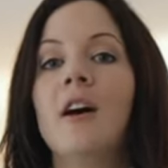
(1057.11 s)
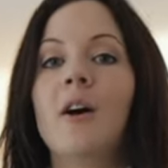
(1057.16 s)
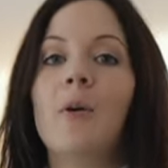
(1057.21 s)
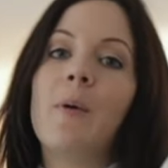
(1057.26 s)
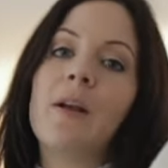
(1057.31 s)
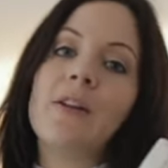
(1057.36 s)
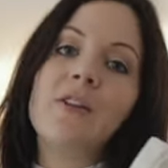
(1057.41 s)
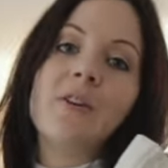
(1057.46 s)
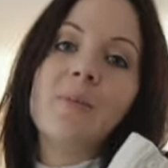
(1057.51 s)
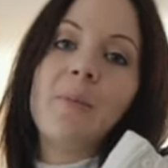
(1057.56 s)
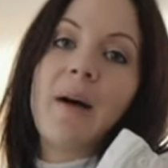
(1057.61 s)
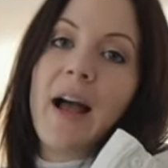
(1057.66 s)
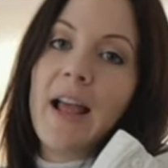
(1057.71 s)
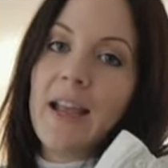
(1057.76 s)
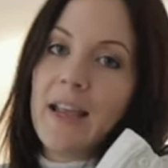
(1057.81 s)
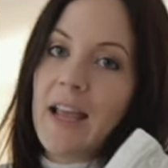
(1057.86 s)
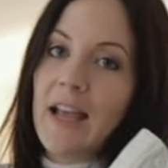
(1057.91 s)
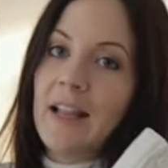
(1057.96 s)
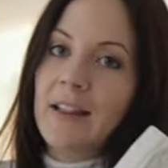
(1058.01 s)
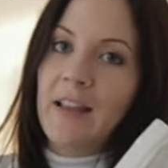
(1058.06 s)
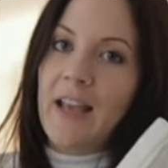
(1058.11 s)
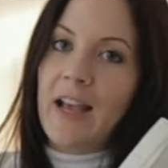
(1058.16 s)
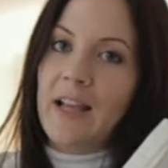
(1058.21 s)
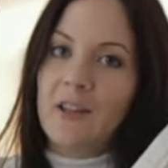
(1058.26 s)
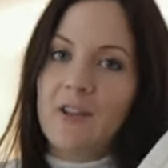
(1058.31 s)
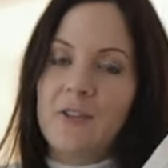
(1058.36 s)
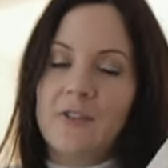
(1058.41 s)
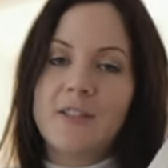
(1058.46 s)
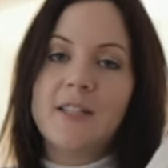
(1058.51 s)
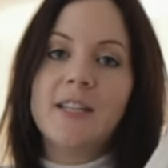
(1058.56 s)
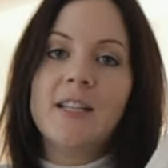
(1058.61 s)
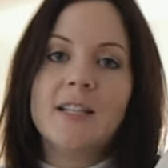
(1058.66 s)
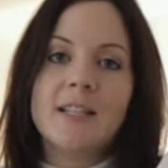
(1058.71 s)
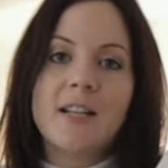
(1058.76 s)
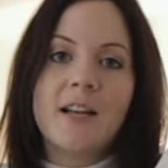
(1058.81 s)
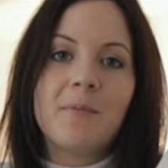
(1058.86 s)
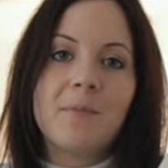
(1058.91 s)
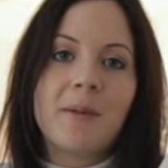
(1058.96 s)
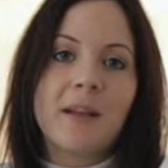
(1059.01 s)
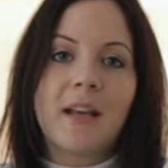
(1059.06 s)
when you're buying at the end of
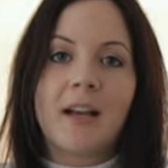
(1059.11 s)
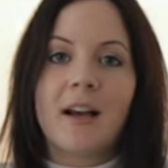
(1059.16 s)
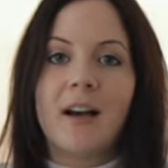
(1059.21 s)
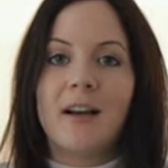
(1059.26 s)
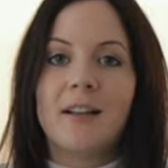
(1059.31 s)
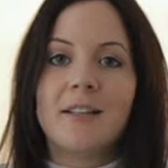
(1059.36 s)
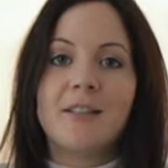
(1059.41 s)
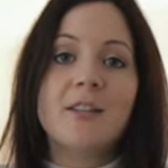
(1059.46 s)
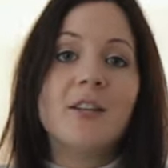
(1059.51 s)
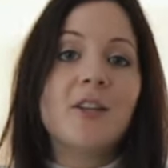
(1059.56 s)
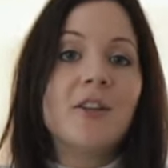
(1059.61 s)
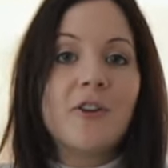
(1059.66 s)
season because